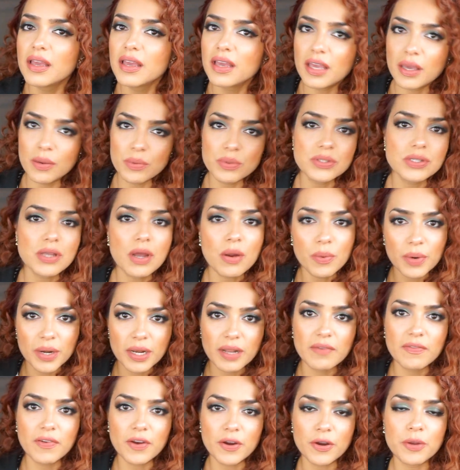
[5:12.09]
It was
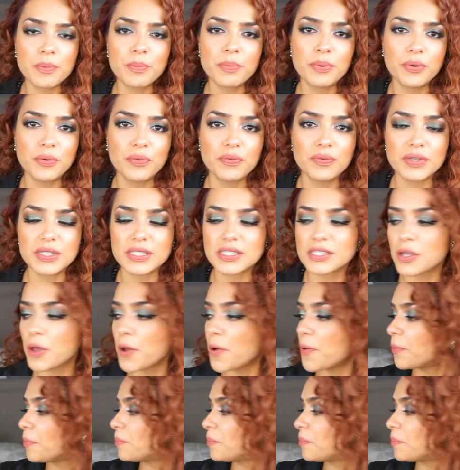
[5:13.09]
already very poofy. So